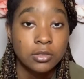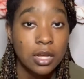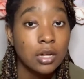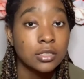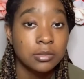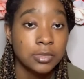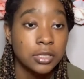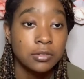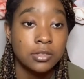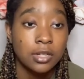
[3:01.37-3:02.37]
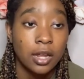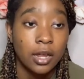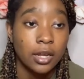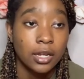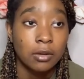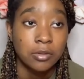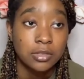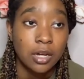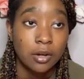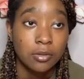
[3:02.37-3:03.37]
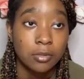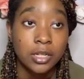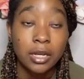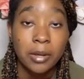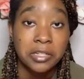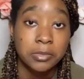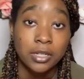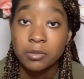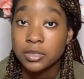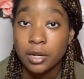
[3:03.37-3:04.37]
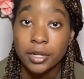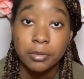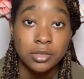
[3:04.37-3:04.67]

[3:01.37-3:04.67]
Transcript: talking to me. He was like, can we talk? Well, he kept asking me, can we talk? And